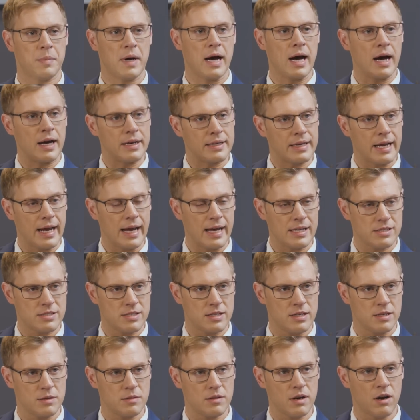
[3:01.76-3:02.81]

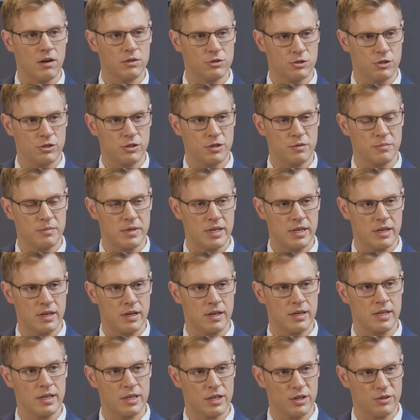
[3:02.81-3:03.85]
podcasting alternate media
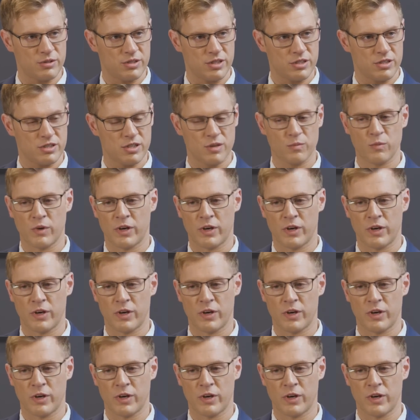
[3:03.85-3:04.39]
ecosystem